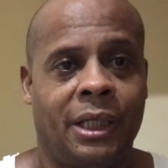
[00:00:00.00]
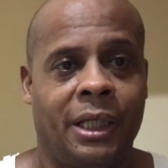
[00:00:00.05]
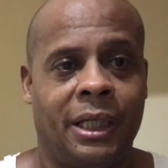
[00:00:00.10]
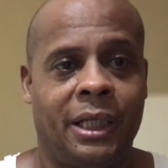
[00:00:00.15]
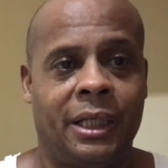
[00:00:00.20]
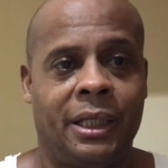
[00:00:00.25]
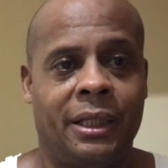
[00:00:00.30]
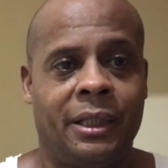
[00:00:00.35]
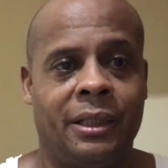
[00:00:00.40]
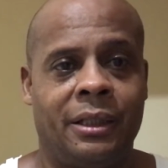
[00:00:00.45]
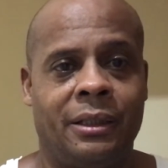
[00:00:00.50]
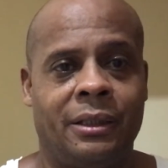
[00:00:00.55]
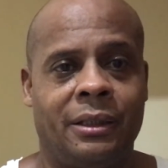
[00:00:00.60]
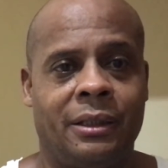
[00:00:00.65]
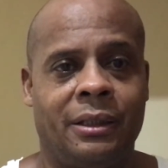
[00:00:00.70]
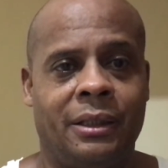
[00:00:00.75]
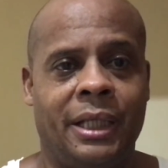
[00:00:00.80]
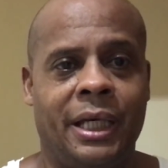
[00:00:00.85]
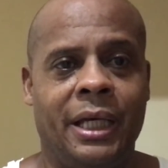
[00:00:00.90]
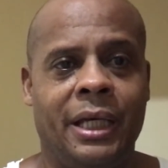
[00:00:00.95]
And
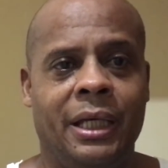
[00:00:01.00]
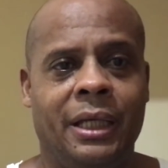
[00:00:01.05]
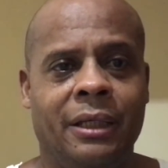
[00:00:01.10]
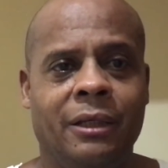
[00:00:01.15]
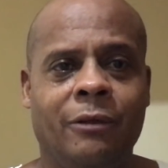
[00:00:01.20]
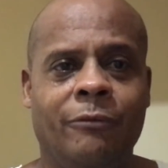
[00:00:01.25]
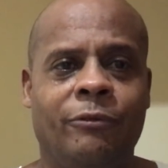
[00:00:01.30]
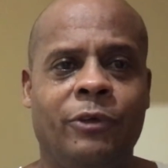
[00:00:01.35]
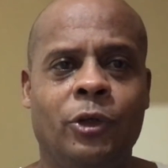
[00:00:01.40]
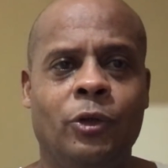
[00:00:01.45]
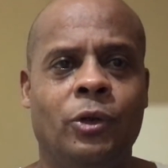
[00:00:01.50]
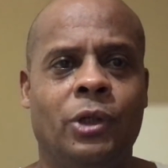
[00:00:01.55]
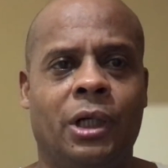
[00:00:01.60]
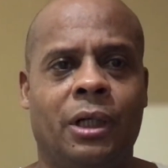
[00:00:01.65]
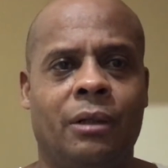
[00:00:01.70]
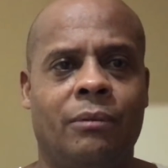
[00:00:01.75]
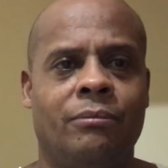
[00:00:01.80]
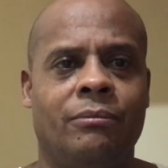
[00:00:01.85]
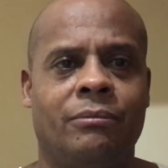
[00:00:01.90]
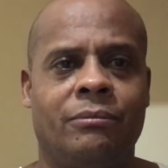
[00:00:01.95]
they interviewed
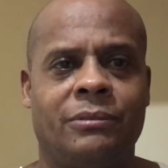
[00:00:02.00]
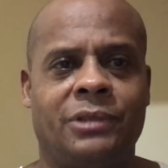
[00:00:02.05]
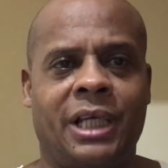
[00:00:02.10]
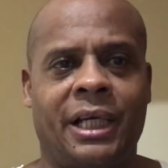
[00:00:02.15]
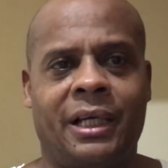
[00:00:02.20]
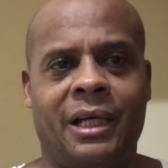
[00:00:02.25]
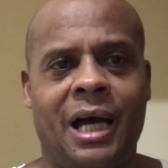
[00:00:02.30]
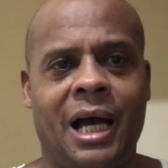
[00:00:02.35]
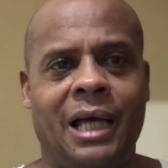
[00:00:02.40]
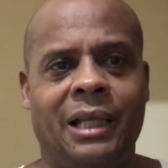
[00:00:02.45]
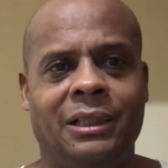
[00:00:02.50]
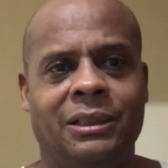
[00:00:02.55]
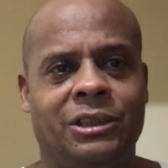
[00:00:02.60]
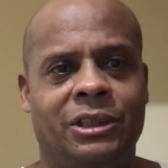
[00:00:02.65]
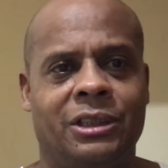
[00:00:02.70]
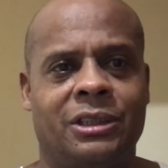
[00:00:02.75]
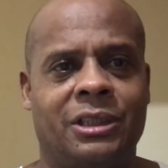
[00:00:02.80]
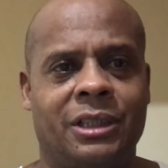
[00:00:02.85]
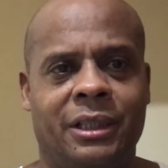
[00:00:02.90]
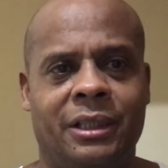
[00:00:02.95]
a
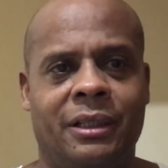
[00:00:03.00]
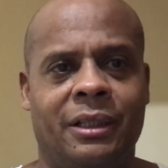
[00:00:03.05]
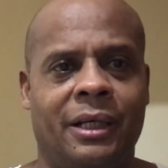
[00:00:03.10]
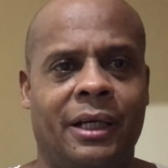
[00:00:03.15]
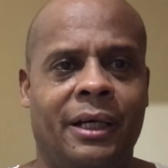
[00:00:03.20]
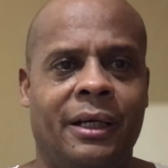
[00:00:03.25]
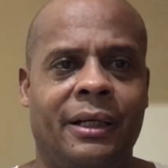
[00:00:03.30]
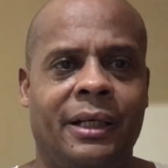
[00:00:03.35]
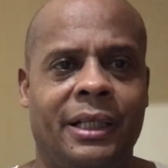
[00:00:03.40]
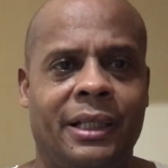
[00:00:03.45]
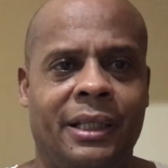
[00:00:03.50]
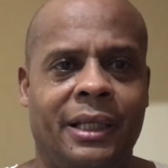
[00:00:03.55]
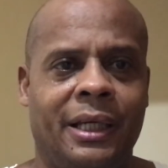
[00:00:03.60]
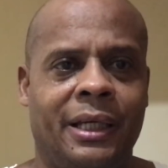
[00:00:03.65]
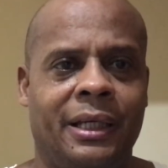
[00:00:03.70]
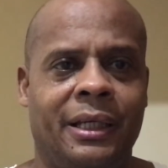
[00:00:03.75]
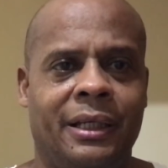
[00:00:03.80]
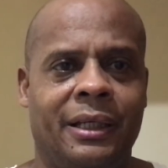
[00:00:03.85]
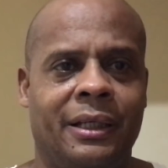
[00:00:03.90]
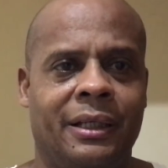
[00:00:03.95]
psychologist in there, and
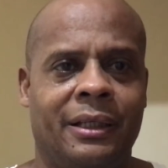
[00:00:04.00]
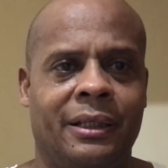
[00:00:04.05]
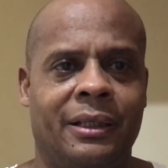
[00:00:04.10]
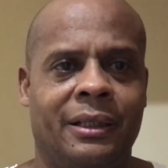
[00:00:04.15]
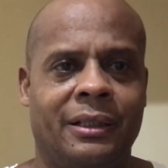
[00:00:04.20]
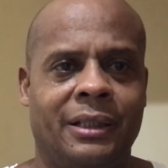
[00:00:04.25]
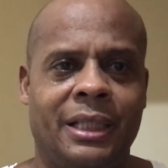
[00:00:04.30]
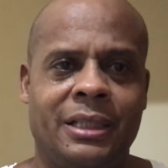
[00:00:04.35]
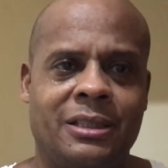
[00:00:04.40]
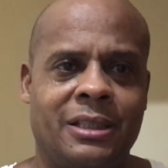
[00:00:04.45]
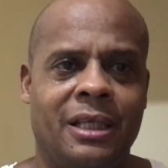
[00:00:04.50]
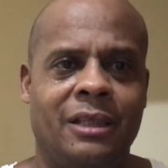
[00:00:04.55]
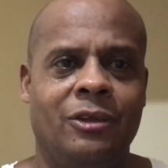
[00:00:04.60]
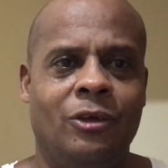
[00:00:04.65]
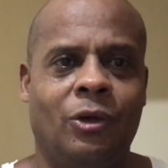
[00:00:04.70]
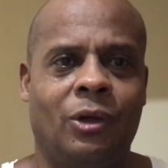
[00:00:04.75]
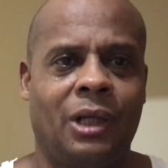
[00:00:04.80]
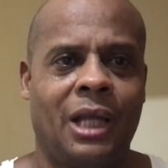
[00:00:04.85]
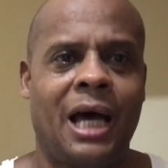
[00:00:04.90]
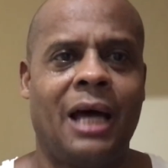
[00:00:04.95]
they said,
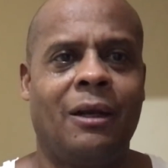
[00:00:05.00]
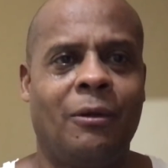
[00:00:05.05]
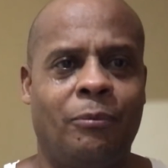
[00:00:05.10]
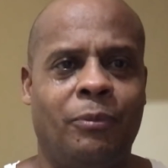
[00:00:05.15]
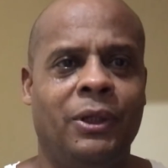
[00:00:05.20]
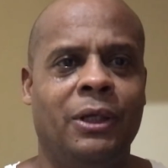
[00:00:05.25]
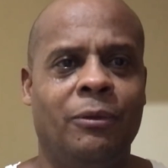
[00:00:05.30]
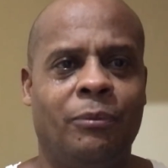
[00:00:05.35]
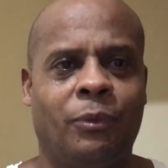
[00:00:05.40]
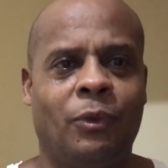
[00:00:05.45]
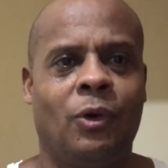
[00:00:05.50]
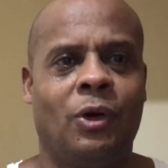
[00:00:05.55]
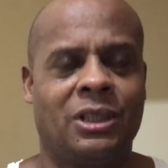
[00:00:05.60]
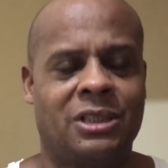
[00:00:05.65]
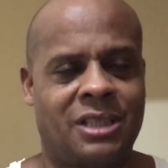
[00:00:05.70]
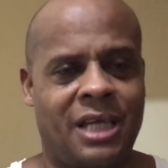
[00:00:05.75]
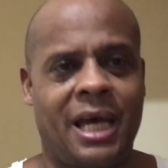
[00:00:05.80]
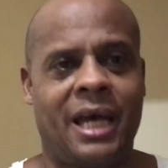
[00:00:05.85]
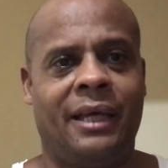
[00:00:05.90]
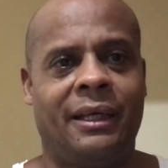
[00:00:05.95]
you know, a lot of people
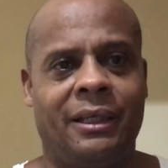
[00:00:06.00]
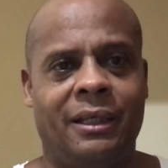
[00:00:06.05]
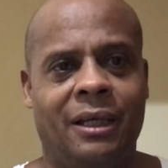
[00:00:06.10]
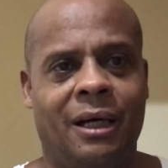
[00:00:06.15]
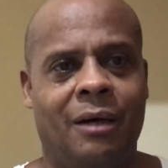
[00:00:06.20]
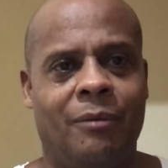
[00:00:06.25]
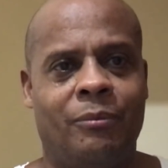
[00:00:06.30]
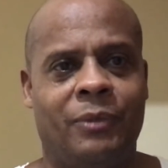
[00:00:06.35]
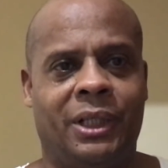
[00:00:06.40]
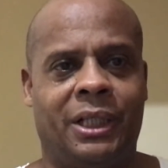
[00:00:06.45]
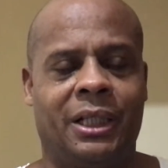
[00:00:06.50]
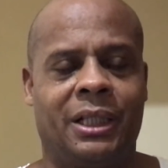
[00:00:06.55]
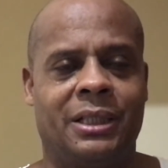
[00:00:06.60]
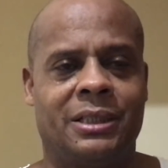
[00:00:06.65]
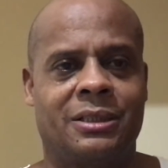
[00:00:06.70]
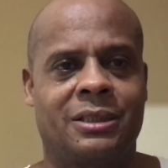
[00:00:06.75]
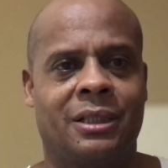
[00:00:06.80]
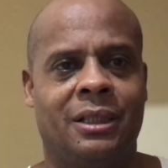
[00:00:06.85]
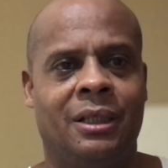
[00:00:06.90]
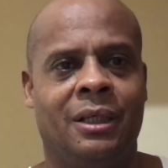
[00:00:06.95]
are signing up
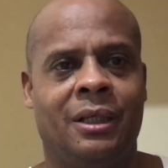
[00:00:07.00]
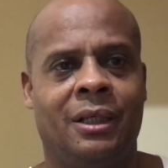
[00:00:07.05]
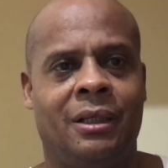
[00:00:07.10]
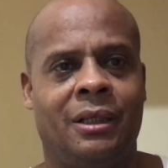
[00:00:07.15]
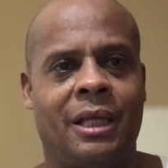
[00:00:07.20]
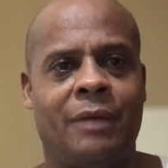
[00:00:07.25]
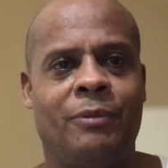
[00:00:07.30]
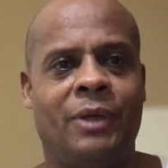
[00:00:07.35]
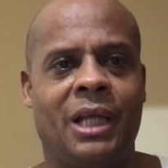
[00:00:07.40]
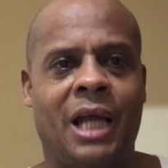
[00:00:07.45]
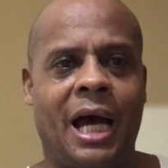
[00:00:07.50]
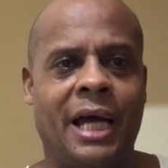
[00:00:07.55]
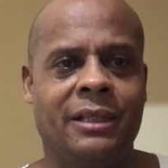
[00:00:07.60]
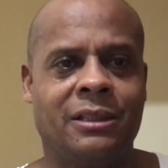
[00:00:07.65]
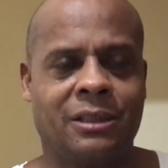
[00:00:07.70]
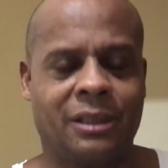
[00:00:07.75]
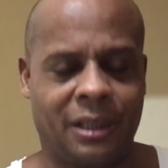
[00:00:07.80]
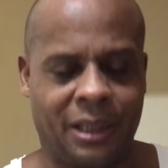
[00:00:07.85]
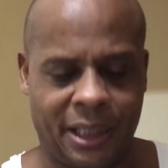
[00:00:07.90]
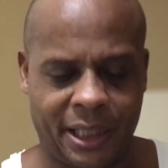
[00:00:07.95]
because they've been
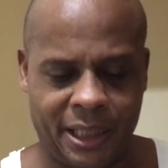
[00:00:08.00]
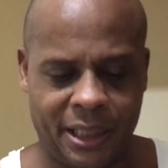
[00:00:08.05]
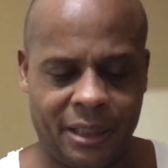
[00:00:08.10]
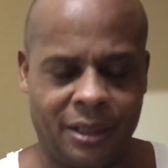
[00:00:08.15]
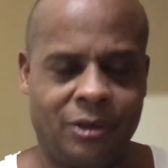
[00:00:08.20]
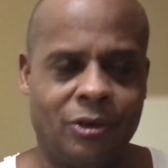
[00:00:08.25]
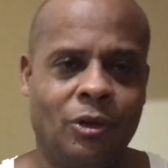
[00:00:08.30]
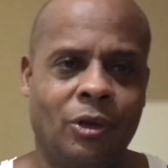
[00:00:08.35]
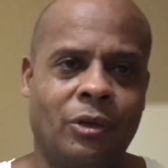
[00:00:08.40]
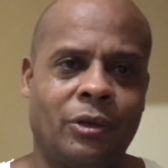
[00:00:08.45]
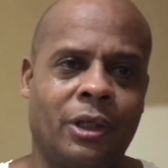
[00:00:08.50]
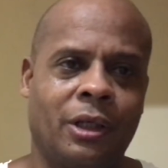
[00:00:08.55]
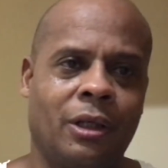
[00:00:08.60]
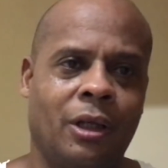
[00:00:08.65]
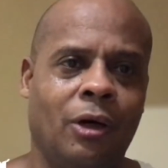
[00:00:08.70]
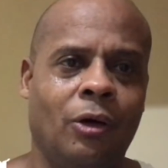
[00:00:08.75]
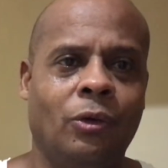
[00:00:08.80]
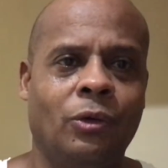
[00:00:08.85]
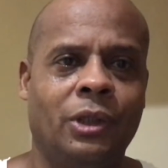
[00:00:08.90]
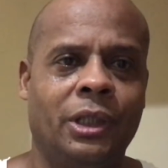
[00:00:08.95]
isolated. You know, they're
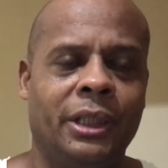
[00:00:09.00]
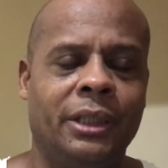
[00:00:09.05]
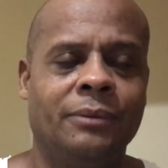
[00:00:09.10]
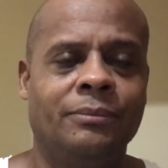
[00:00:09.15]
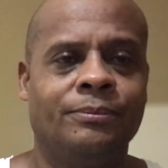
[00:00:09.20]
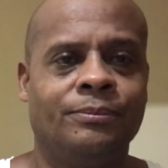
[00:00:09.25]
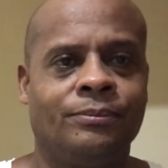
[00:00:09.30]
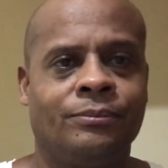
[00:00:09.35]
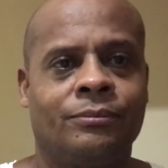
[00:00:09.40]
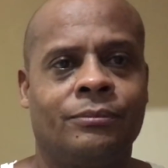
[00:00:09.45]
lonely.